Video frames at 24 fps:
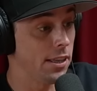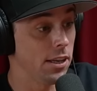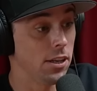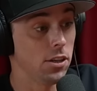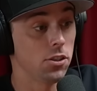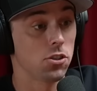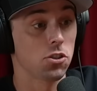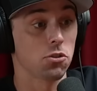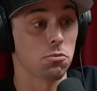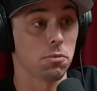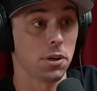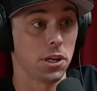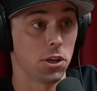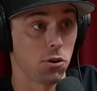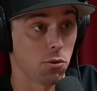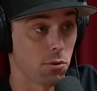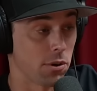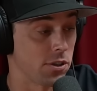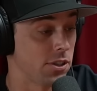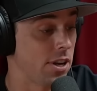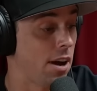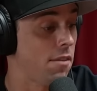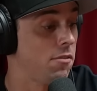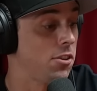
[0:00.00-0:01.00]
at these three
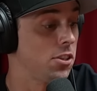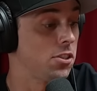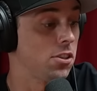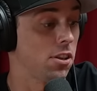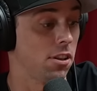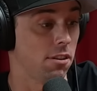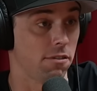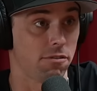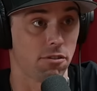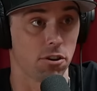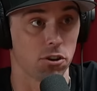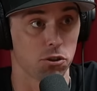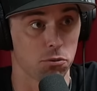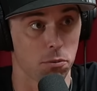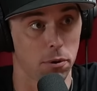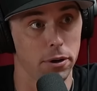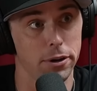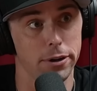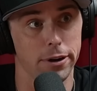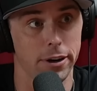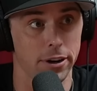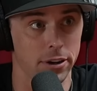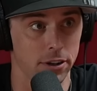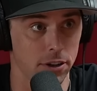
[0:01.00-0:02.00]
doors, obviously the first
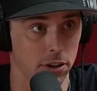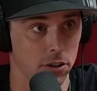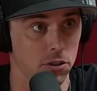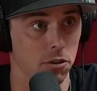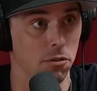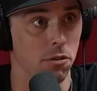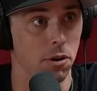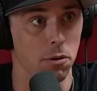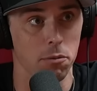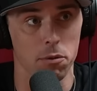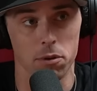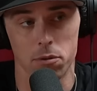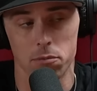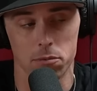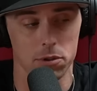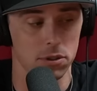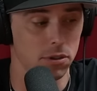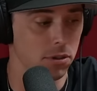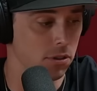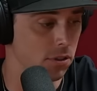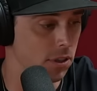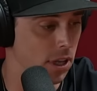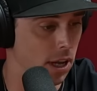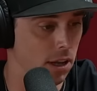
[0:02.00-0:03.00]
one you're going to disagree with,
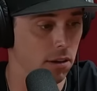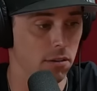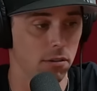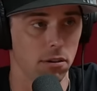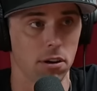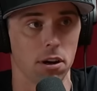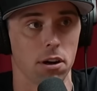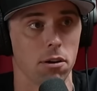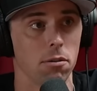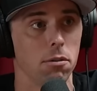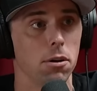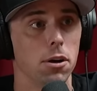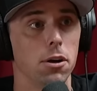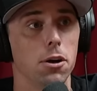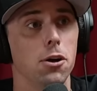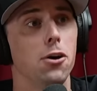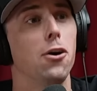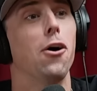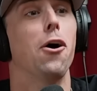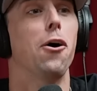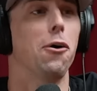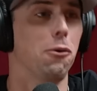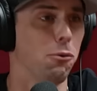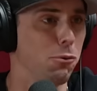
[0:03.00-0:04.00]
which is that, you know,
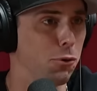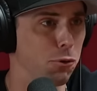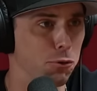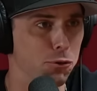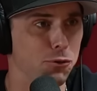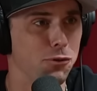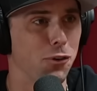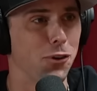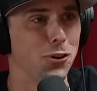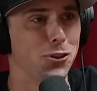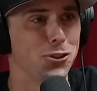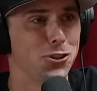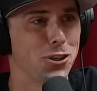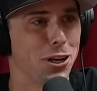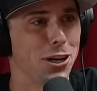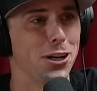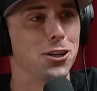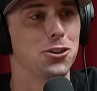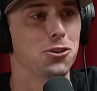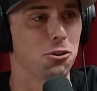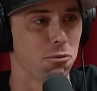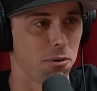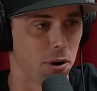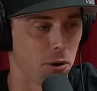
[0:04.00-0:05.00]
oh, Lou's full of shit,
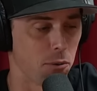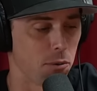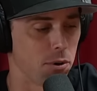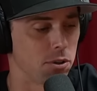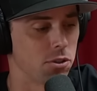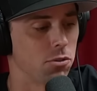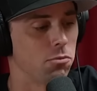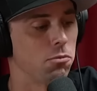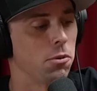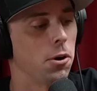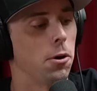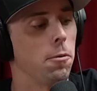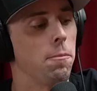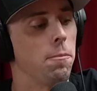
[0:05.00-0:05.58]
his career wasn't